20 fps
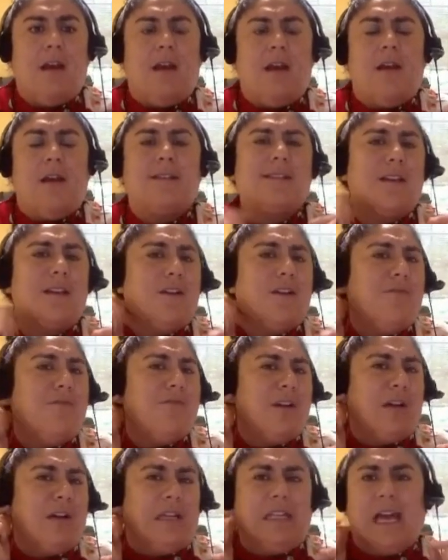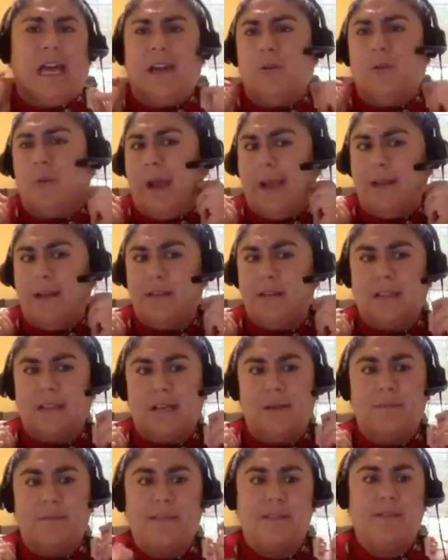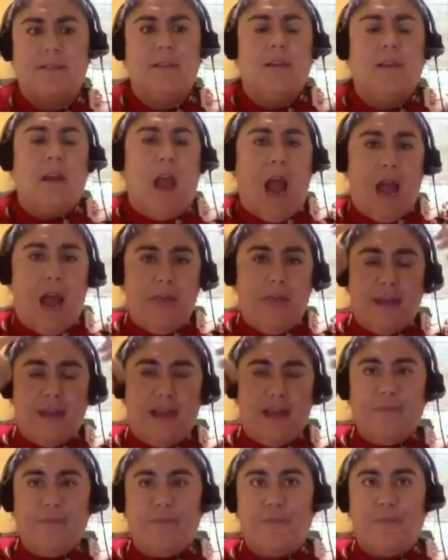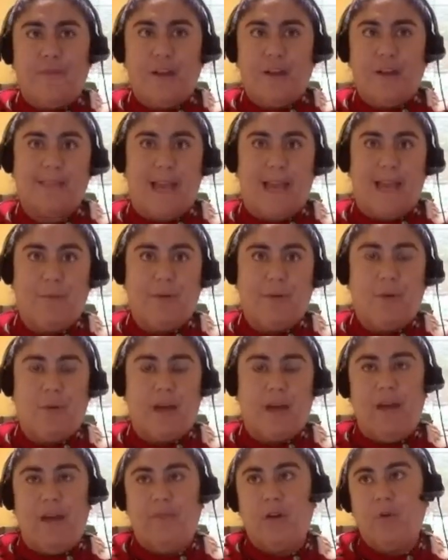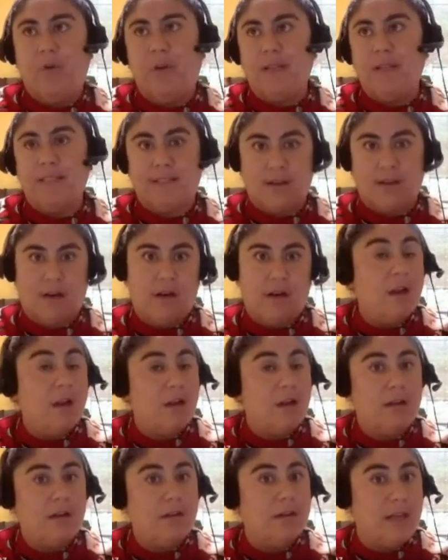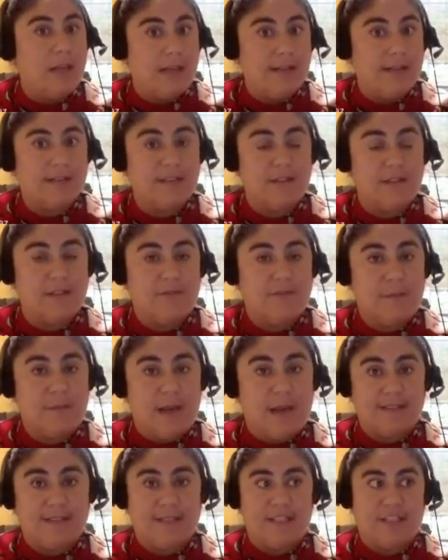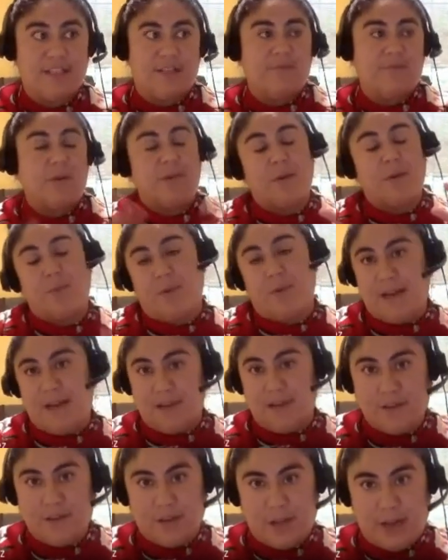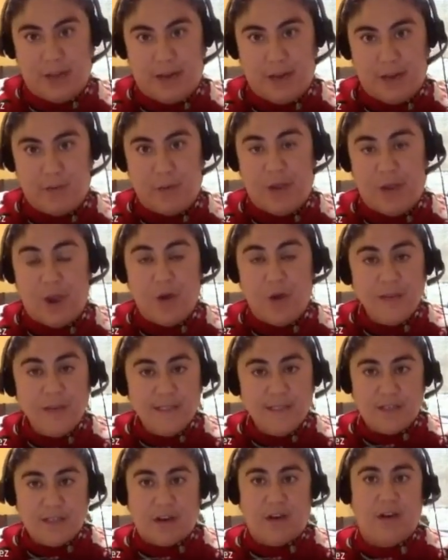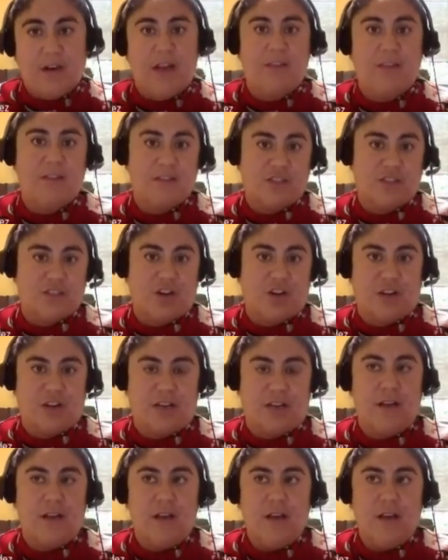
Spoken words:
So very lightweight clips. And then, for example, whenever we start a LENS neurofeedback session with a brand new client, we always start in the starting